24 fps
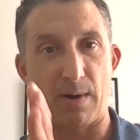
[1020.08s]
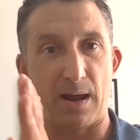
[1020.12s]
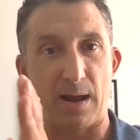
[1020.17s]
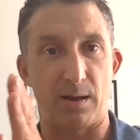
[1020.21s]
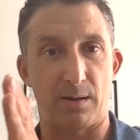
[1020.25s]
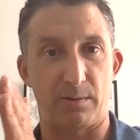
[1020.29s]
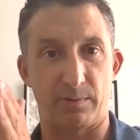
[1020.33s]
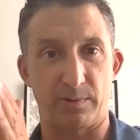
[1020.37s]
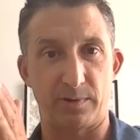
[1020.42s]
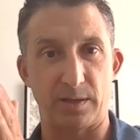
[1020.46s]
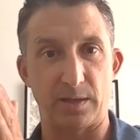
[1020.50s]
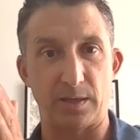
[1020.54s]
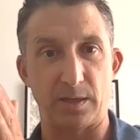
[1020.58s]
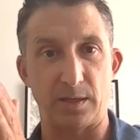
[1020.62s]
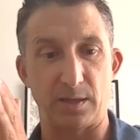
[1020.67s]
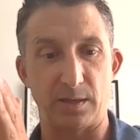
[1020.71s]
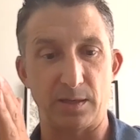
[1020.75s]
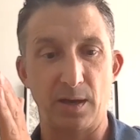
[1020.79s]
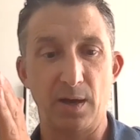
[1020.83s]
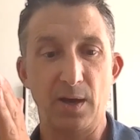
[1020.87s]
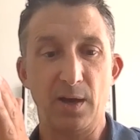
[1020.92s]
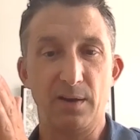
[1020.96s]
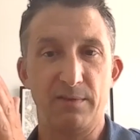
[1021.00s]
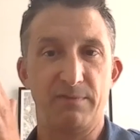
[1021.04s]
around
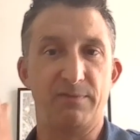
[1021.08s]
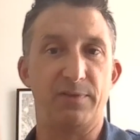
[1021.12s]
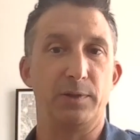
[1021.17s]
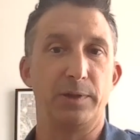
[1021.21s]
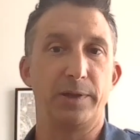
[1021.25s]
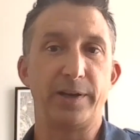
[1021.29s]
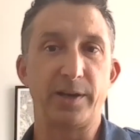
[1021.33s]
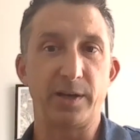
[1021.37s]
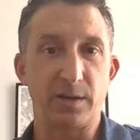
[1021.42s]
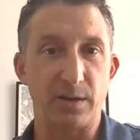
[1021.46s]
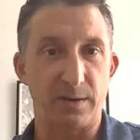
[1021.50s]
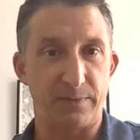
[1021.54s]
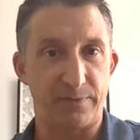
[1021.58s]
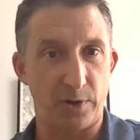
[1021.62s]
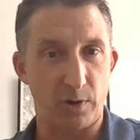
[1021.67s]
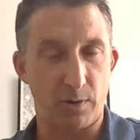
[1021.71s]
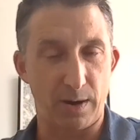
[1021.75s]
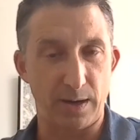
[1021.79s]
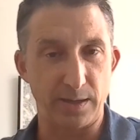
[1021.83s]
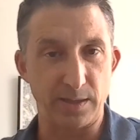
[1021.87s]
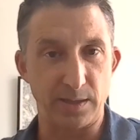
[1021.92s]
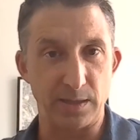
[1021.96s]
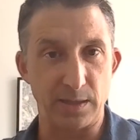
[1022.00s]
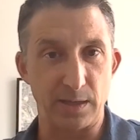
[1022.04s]
the validity of
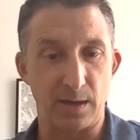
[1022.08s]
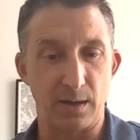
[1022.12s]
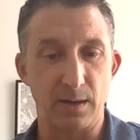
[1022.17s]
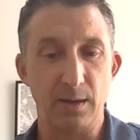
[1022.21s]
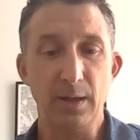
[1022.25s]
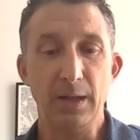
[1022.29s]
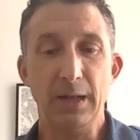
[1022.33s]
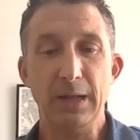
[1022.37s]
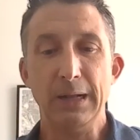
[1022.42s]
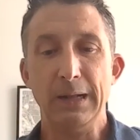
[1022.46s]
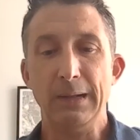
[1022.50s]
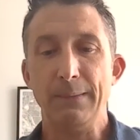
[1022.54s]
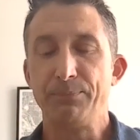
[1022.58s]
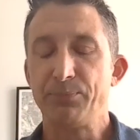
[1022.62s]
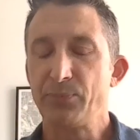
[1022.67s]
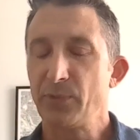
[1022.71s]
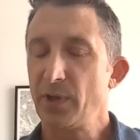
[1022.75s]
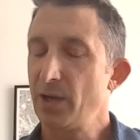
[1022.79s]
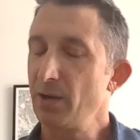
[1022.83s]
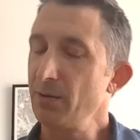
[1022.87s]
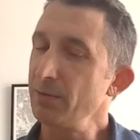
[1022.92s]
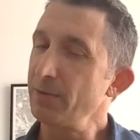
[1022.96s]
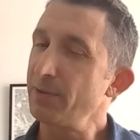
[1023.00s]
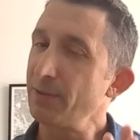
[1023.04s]
your idea?
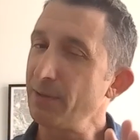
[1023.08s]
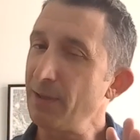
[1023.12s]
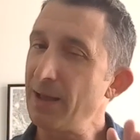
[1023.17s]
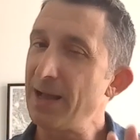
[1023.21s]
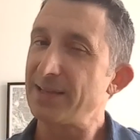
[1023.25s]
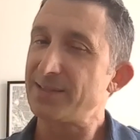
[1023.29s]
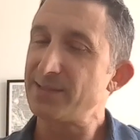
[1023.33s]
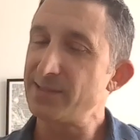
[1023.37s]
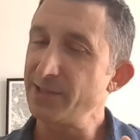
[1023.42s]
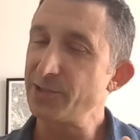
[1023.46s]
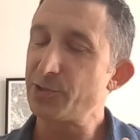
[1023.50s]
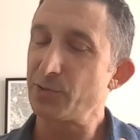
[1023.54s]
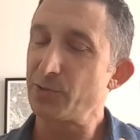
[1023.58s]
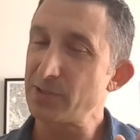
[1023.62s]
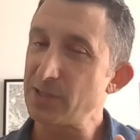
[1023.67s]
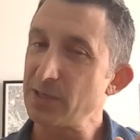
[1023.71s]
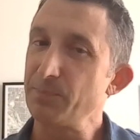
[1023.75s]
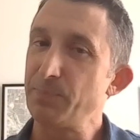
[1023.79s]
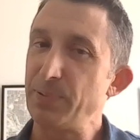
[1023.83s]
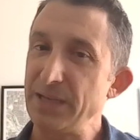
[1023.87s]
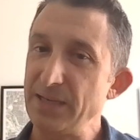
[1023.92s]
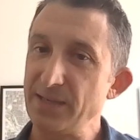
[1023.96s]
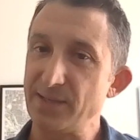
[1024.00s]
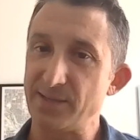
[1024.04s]
Here are the last
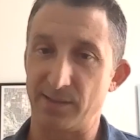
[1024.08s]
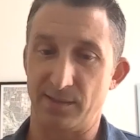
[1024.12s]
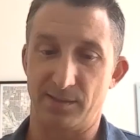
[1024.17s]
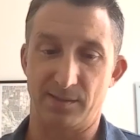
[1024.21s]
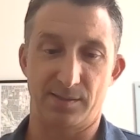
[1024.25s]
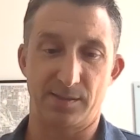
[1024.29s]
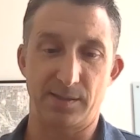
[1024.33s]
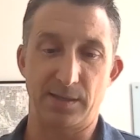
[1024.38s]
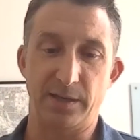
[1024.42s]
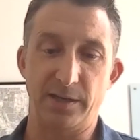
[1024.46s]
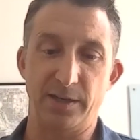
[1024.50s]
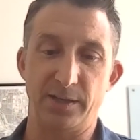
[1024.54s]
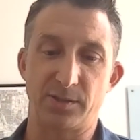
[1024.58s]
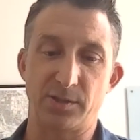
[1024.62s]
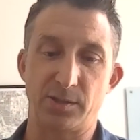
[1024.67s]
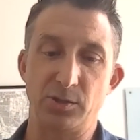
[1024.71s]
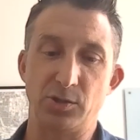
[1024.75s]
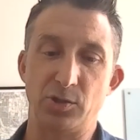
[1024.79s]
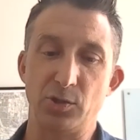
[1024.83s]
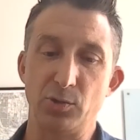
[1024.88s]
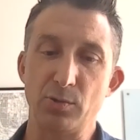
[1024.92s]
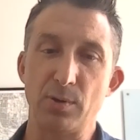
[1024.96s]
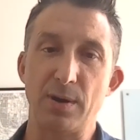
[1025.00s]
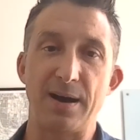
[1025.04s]
interesting pieces, and
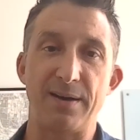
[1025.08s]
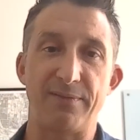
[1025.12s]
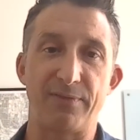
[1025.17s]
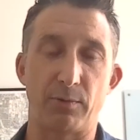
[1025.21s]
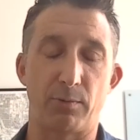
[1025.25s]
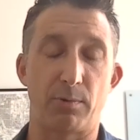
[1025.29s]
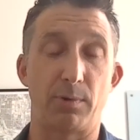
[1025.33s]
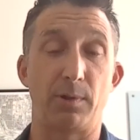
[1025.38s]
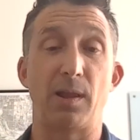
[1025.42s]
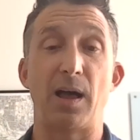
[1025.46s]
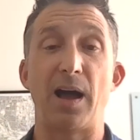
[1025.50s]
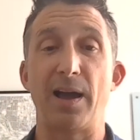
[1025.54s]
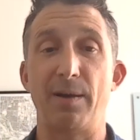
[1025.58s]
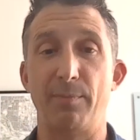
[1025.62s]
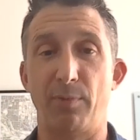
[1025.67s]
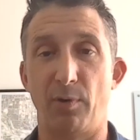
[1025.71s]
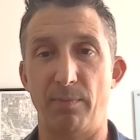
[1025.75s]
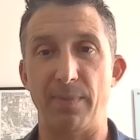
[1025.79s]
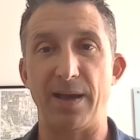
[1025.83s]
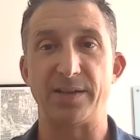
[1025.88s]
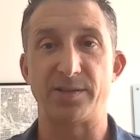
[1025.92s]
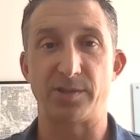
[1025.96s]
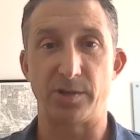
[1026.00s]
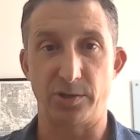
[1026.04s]
it's, do you have a
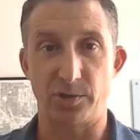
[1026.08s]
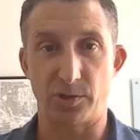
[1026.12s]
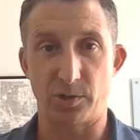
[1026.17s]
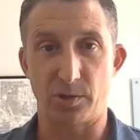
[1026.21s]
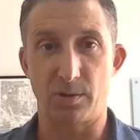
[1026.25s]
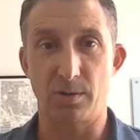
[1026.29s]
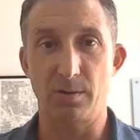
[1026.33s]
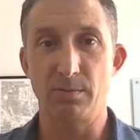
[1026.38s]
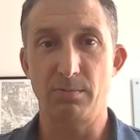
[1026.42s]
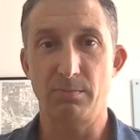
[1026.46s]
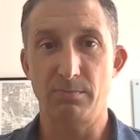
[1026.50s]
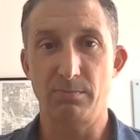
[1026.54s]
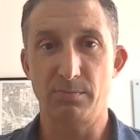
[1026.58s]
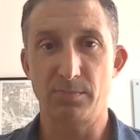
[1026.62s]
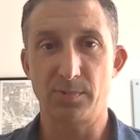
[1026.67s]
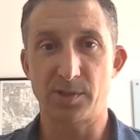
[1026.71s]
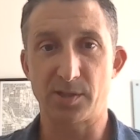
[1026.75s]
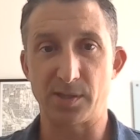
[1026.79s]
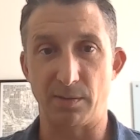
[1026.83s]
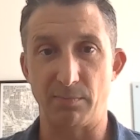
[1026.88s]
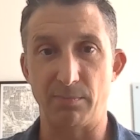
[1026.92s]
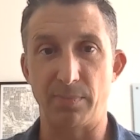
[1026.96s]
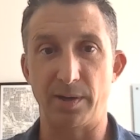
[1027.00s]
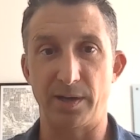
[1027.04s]
reliable messenger?
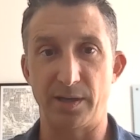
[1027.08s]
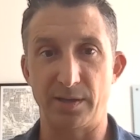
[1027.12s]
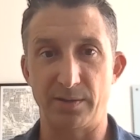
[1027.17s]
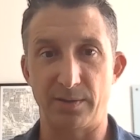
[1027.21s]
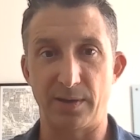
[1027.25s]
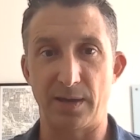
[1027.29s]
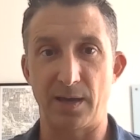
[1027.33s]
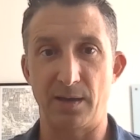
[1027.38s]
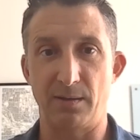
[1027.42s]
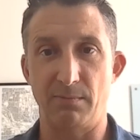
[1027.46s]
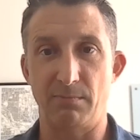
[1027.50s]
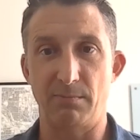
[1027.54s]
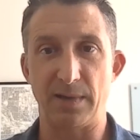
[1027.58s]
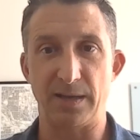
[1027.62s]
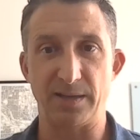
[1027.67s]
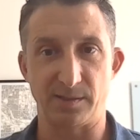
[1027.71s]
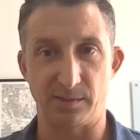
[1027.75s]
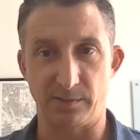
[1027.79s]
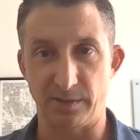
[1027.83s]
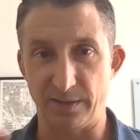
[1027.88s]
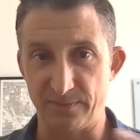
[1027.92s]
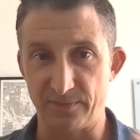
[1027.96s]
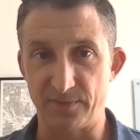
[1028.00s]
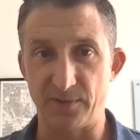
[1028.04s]
Somebody that
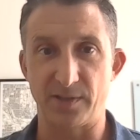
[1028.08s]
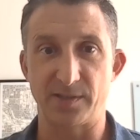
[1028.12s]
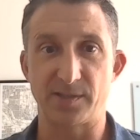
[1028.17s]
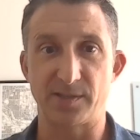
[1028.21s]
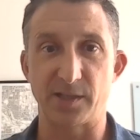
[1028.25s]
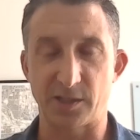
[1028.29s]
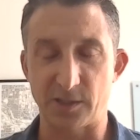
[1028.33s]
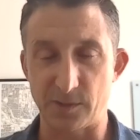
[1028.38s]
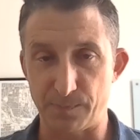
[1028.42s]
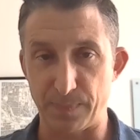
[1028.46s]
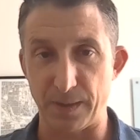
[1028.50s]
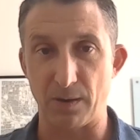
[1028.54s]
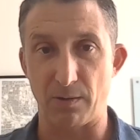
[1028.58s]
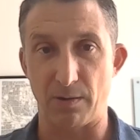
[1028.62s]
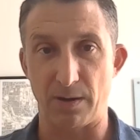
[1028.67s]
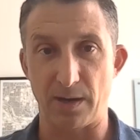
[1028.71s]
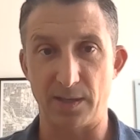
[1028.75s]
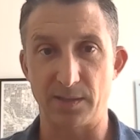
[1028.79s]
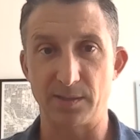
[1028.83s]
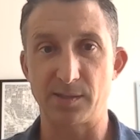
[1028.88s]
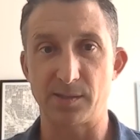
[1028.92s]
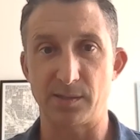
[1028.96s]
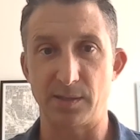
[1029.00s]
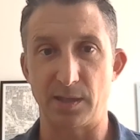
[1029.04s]
has lived this
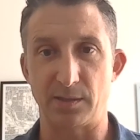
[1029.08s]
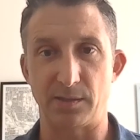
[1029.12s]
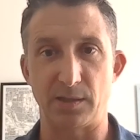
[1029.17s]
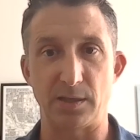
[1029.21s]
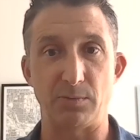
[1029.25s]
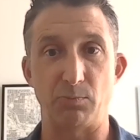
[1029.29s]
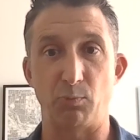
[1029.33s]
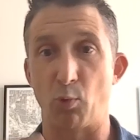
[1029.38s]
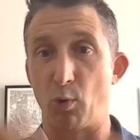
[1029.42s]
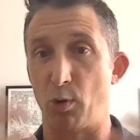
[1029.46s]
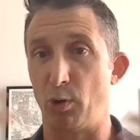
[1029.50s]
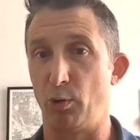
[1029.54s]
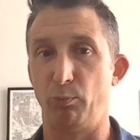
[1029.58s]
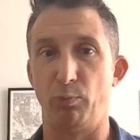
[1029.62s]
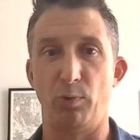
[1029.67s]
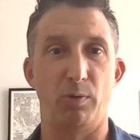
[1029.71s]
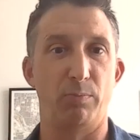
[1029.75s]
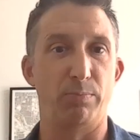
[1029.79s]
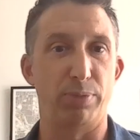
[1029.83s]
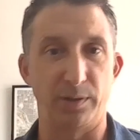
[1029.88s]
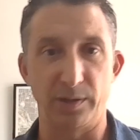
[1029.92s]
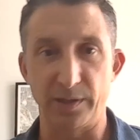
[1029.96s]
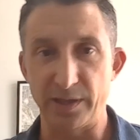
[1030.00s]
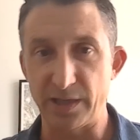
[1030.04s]
experience, that the world
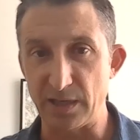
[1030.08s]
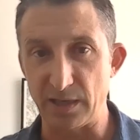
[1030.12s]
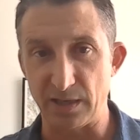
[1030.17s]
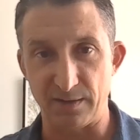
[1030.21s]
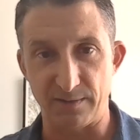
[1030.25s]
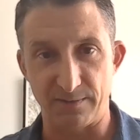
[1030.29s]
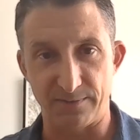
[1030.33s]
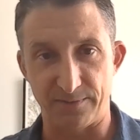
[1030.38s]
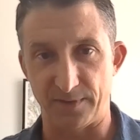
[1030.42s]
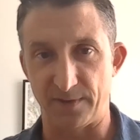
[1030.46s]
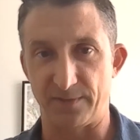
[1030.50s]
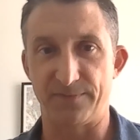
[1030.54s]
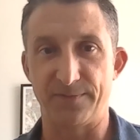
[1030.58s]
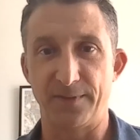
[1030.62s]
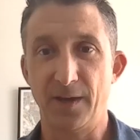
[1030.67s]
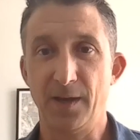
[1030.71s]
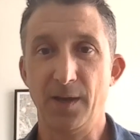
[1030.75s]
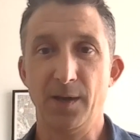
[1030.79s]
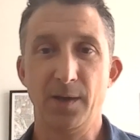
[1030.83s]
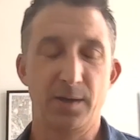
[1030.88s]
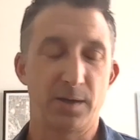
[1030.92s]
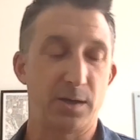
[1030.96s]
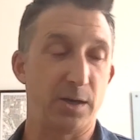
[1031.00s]
will believe, if